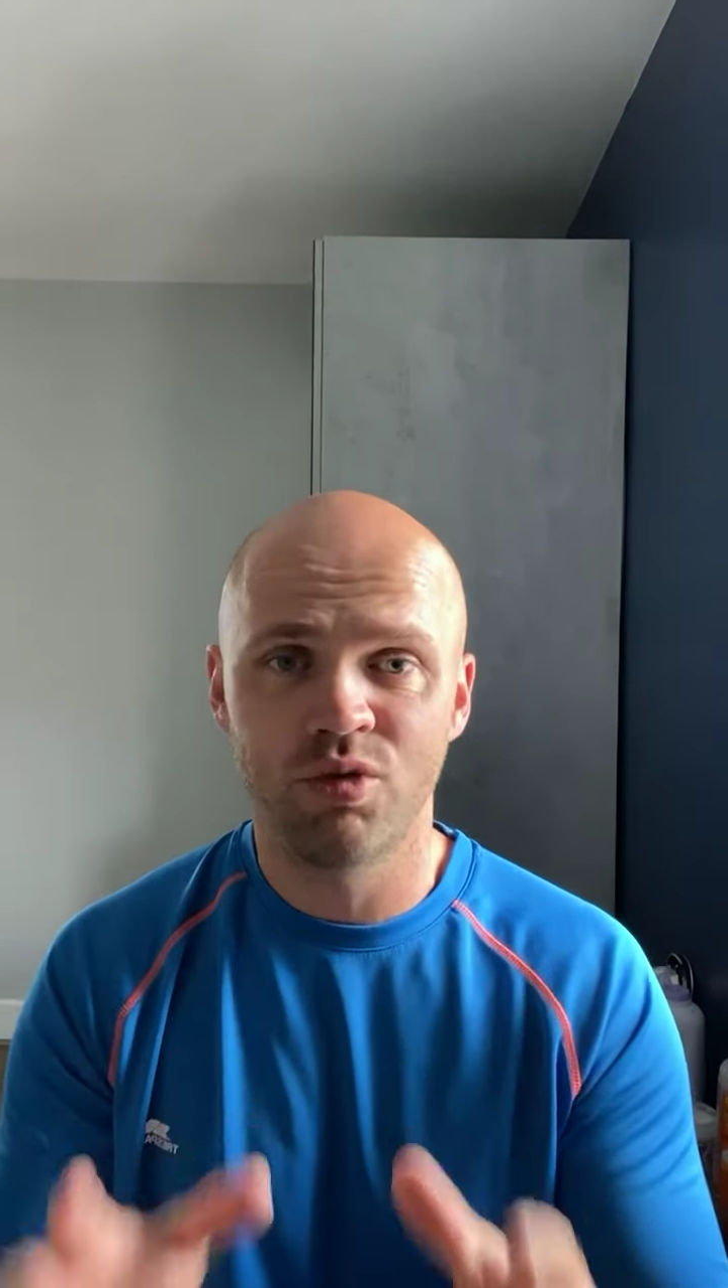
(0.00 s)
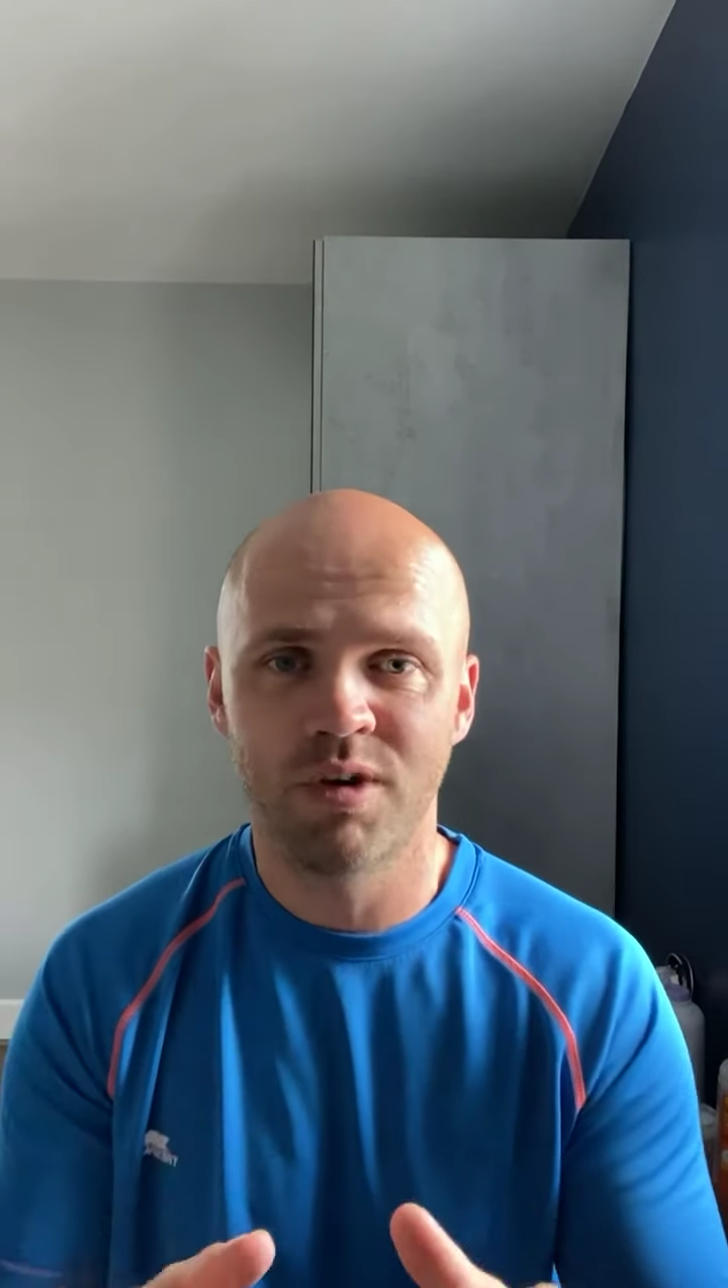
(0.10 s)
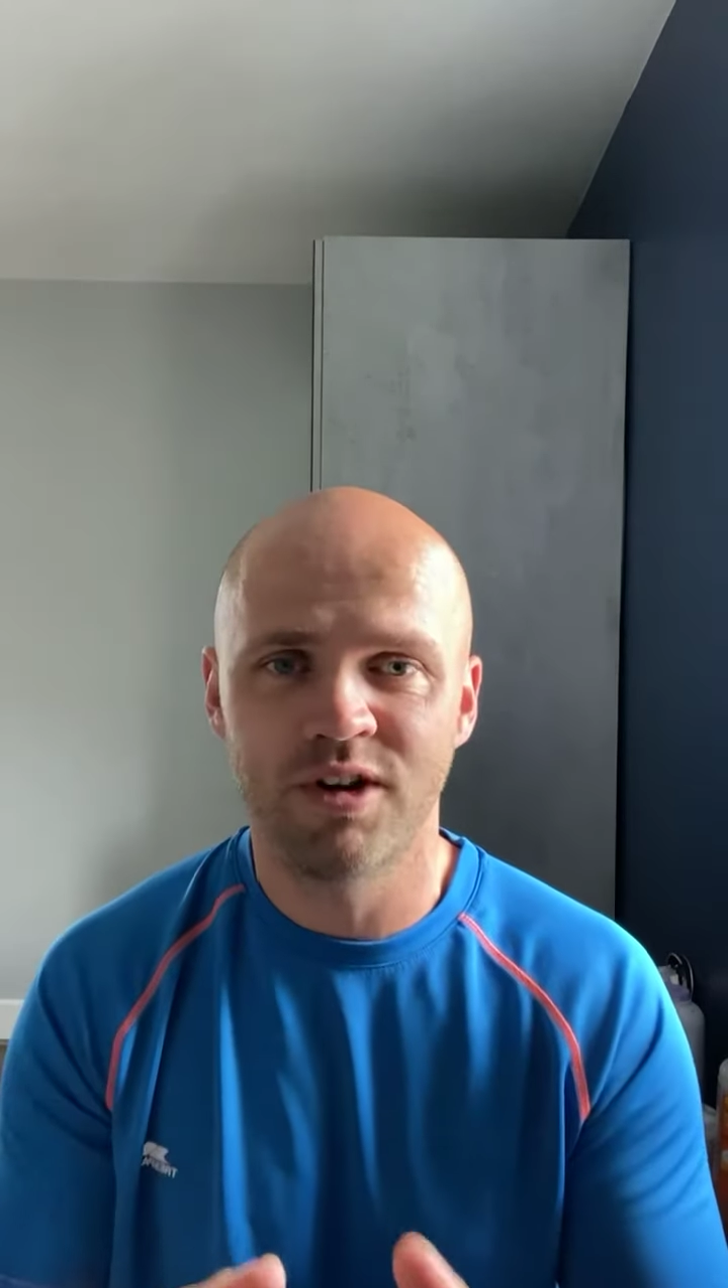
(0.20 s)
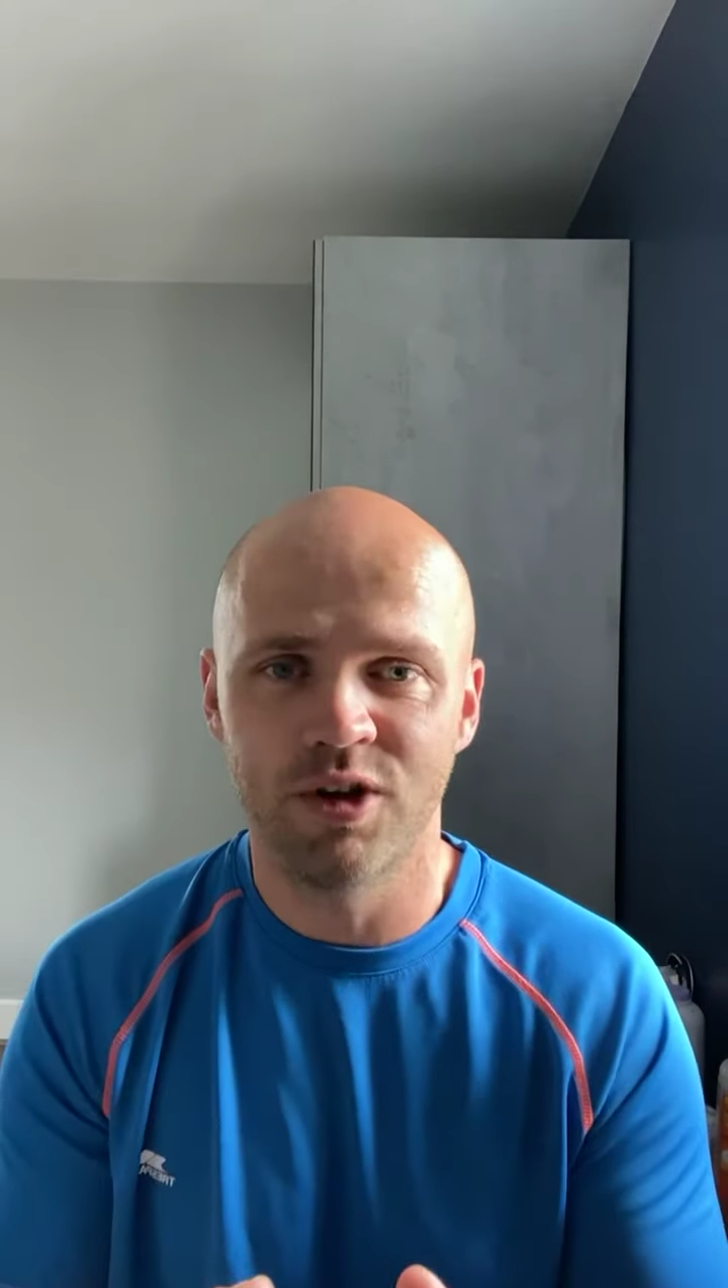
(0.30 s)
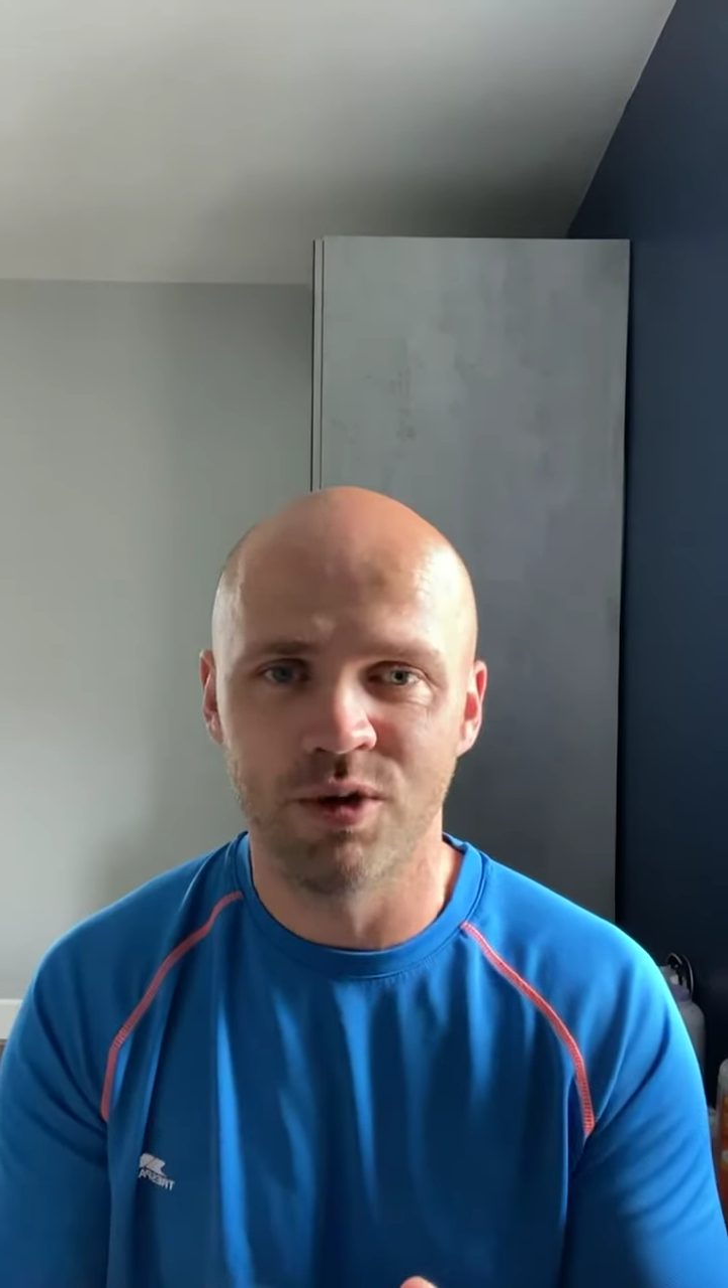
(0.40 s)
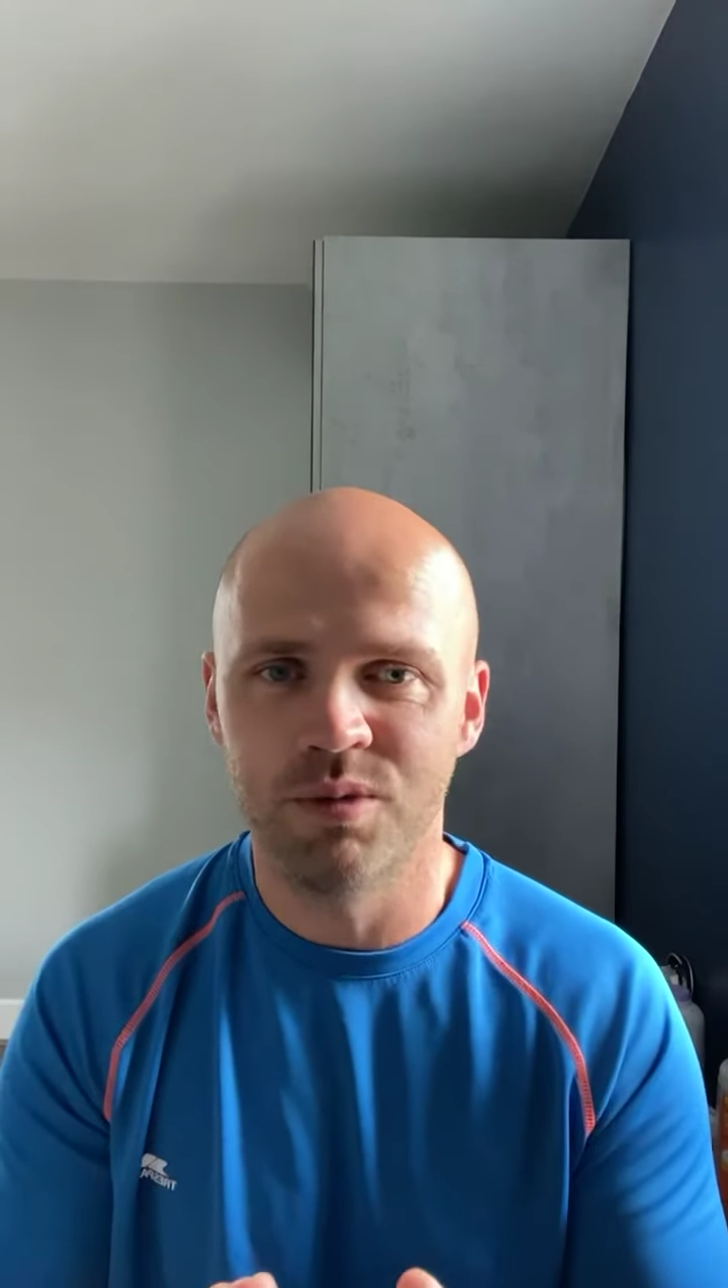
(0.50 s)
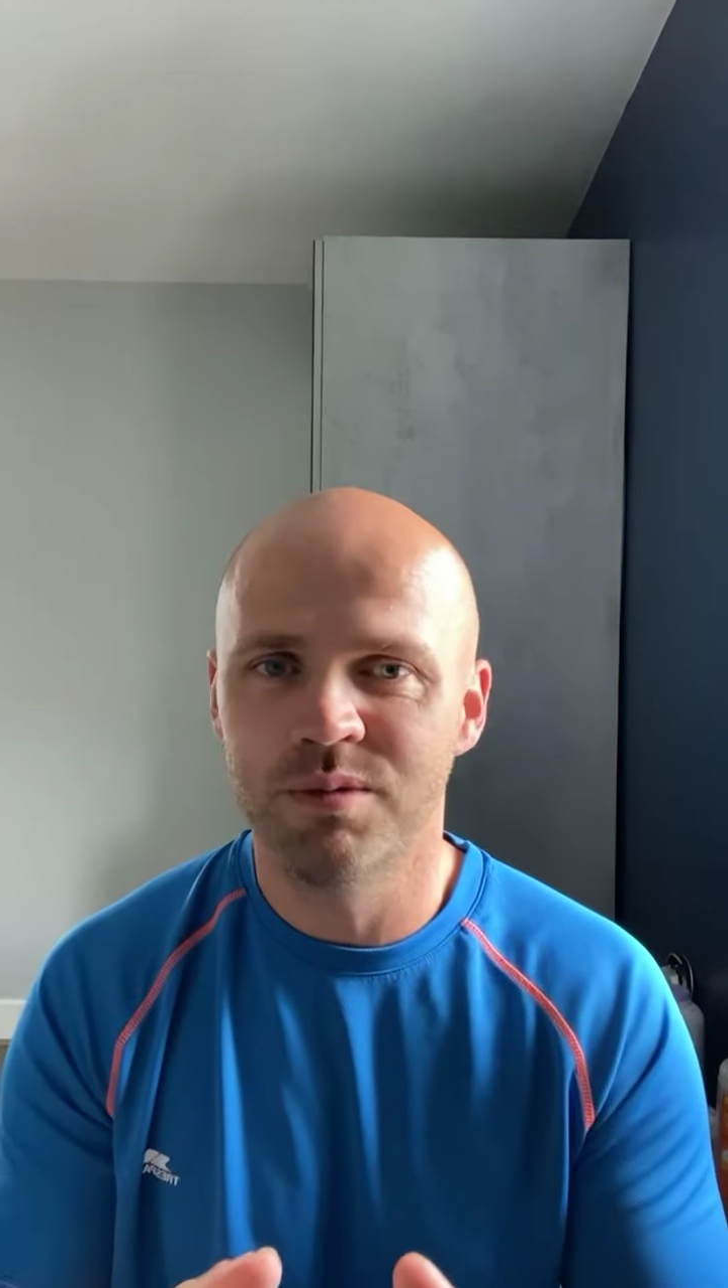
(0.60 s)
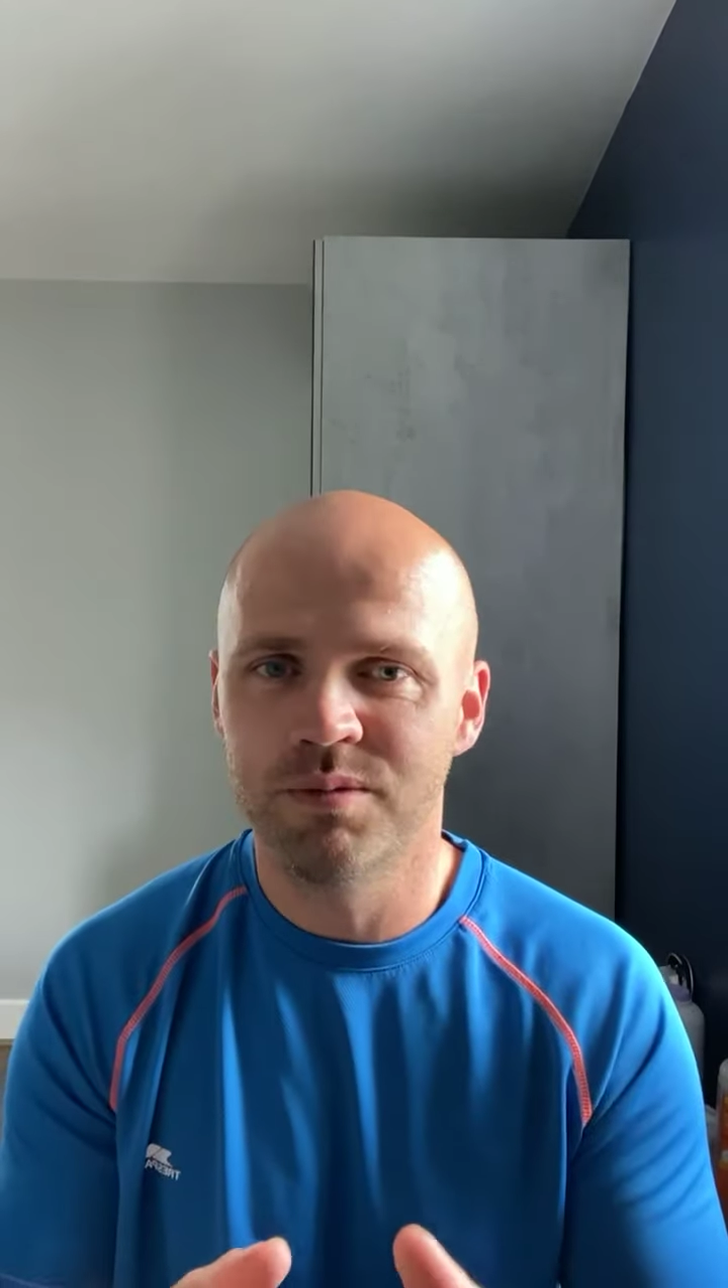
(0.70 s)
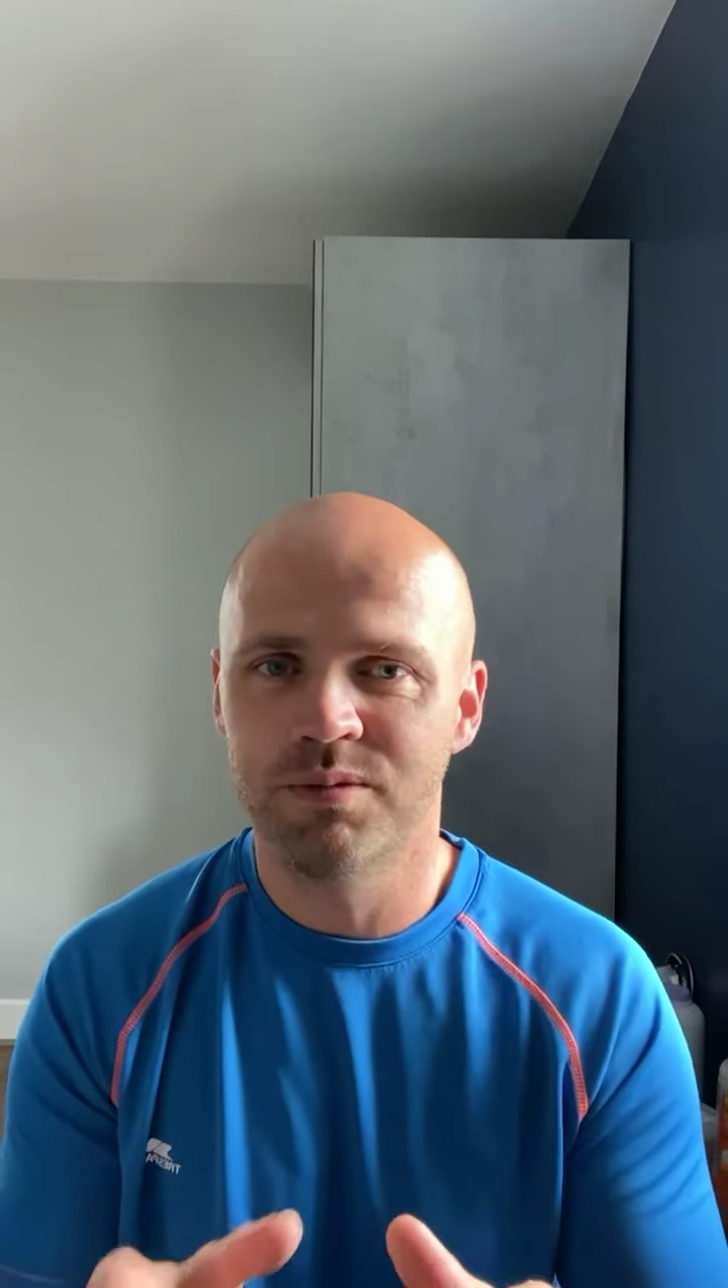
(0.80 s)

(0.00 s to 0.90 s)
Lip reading: want to do